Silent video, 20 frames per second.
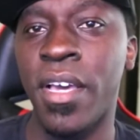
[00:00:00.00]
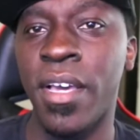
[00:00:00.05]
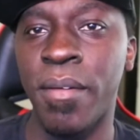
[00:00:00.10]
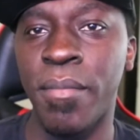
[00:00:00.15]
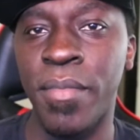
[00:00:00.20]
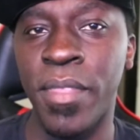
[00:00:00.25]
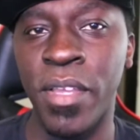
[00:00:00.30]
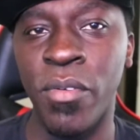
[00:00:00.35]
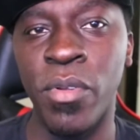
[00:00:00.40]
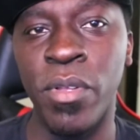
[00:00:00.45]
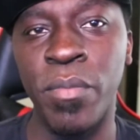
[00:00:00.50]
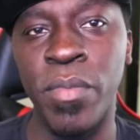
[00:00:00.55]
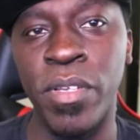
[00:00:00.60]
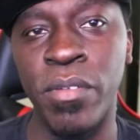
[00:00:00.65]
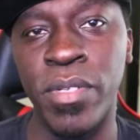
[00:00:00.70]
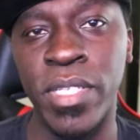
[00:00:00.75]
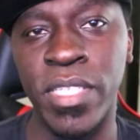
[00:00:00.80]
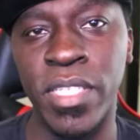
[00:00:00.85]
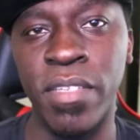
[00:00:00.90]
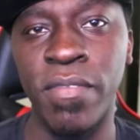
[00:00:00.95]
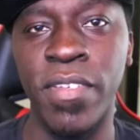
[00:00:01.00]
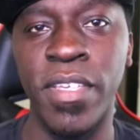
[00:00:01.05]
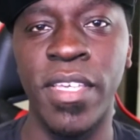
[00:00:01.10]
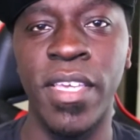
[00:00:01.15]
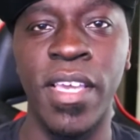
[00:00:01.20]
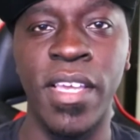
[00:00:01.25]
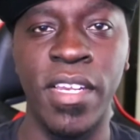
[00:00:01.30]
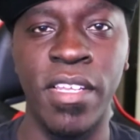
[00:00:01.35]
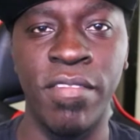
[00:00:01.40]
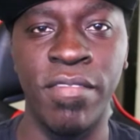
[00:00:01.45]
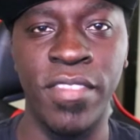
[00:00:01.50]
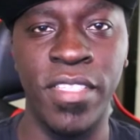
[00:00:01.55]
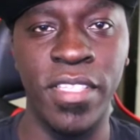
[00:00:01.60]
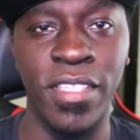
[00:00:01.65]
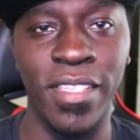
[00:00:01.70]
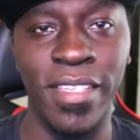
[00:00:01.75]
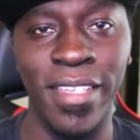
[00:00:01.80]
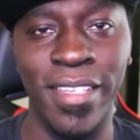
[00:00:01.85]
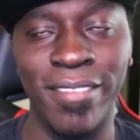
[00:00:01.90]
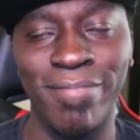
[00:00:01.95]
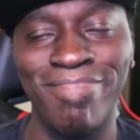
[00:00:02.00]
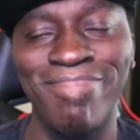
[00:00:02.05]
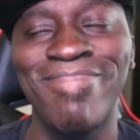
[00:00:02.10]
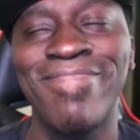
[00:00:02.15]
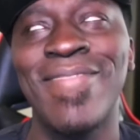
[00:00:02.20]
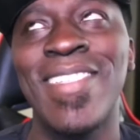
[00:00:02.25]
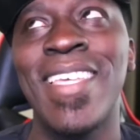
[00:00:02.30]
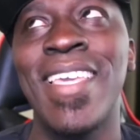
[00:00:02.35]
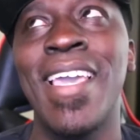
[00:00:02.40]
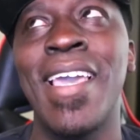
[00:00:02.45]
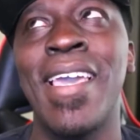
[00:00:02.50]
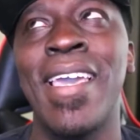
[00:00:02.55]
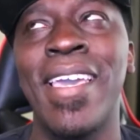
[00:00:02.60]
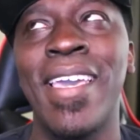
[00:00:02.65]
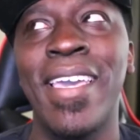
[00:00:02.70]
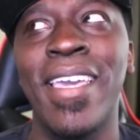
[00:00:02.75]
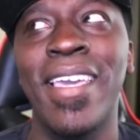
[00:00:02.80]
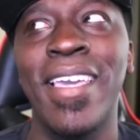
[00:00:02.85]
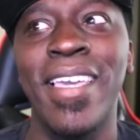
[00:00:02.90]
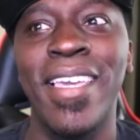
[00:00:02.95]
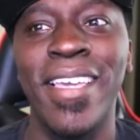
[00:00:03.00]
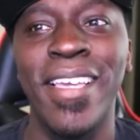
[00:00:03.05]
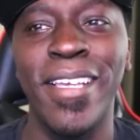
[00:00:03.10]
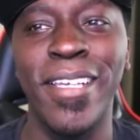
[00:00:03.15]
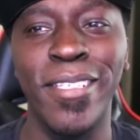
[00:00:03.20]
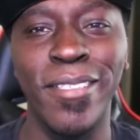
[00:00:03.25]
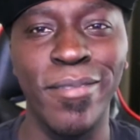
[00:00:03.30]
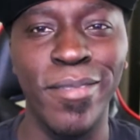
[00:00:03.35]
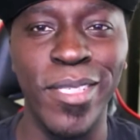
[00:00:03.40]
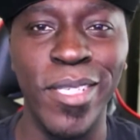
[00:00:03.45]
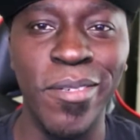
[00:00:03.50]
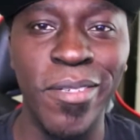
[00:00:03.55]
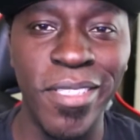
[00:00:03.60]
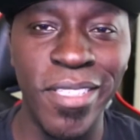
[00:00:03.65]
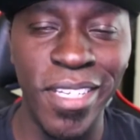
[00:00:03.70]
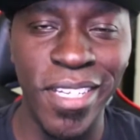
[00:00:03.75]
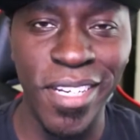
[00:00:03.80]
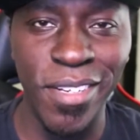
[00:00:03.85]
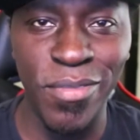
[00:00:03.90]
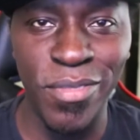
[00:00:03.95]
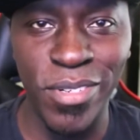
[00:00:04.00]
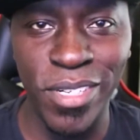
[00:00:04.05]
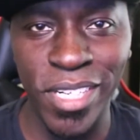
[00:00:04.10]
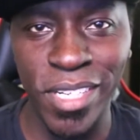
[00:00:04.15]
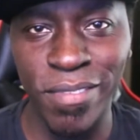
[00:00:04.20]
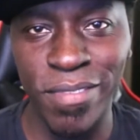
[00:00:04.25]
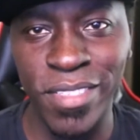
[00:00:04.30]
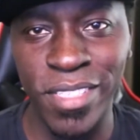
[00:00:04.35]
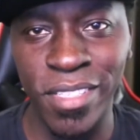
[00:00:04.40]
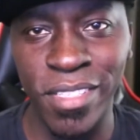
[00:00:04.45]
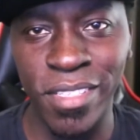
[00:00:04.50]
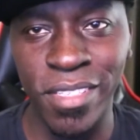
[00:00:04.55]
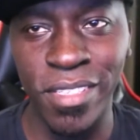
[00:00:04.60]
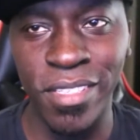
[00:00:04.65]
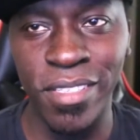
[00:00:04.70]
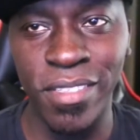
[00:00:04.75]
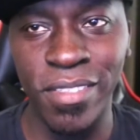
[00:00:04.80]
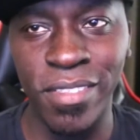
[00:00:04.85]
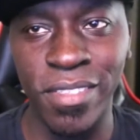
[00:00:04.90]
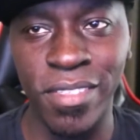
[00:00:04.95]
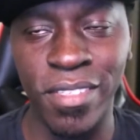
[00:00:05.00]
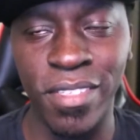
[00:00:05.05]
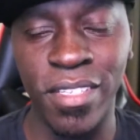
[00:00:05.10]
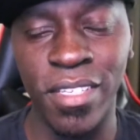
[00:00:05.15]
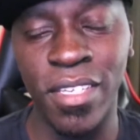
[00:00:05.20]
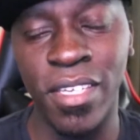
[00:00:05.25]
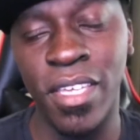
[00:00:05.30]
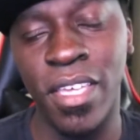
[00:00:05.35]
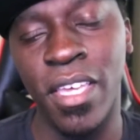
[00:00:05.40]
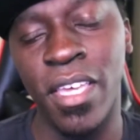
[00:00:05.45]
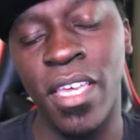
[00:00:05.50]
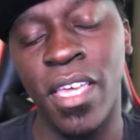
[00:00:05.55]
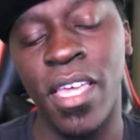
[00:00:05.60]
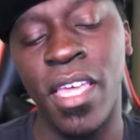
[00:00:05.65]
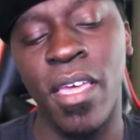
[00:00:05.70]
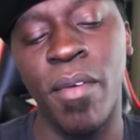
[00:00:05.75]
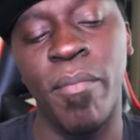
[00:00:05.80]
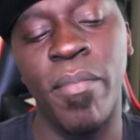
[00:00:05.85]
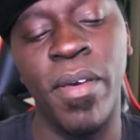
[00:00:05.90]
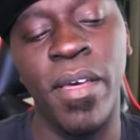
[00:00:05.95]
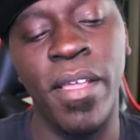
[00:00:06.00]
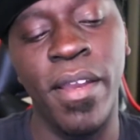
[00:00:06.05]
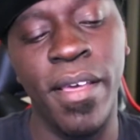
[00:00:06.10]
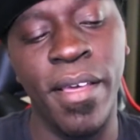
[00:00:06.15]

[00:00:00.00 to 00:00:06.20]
they will be receiving NFT. Yay! So excited for NFTs. But